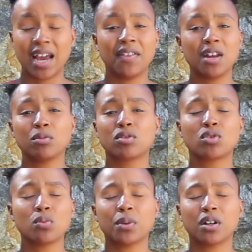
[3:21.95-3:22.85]
and then it was
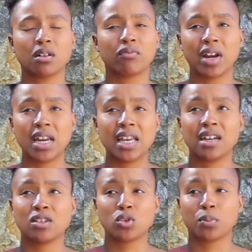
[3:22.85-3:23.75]
super rainy
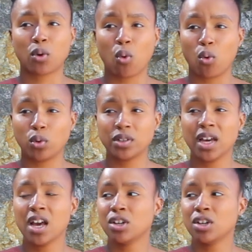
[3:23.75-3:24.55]
and super cold,